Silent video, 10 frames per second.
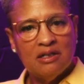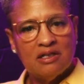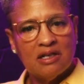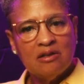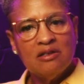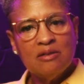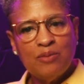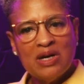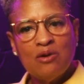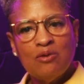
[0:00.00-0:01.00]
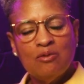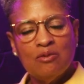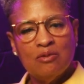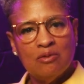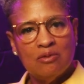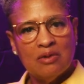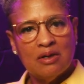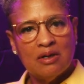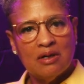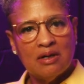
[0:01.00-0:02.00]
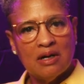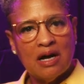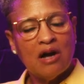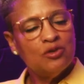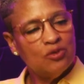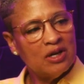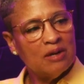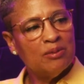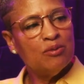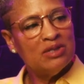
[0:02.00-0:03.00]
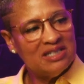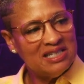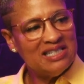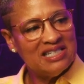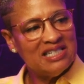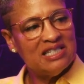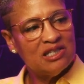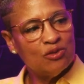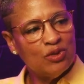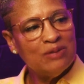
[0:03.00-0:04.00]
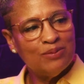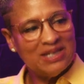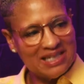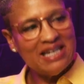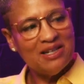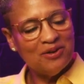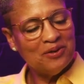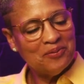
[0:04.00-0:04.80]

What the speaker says: Tell us about how you came up with DC sweet potato.